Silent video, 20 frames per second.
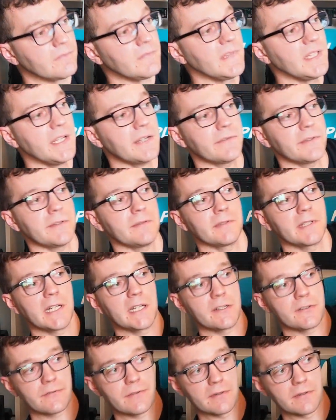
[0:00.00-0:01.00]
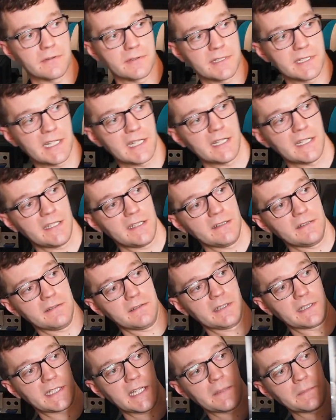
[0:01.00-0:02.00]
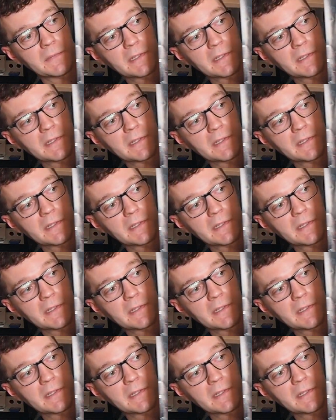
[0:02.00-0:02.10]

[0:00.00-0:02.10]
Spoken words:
I think we're going to struggle to get it in the camera,